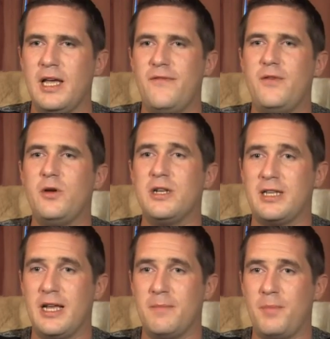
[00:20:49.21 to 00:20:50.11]
If you
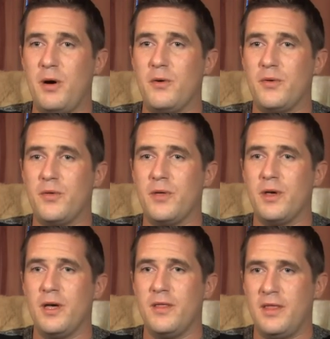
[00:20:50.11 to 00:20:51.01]
contain both,
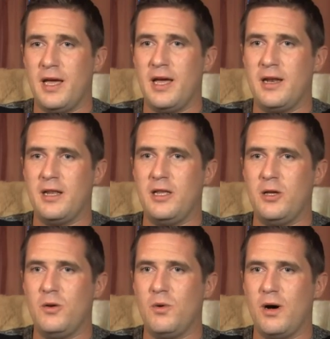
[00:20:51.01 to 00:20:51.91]
then
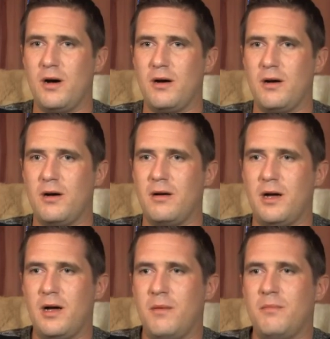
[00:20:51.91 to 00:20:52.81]
you are
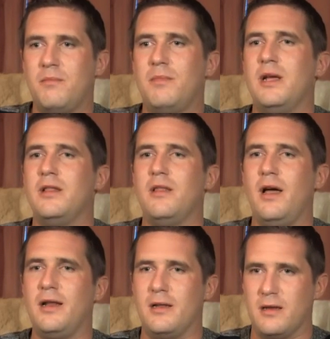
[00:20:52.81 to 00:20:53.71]
um,
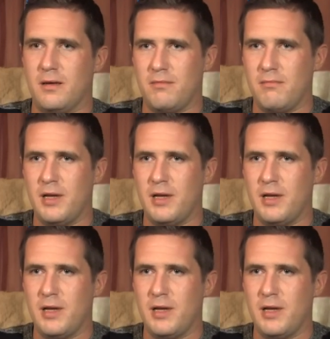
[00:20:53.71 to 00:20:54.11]
enlightened.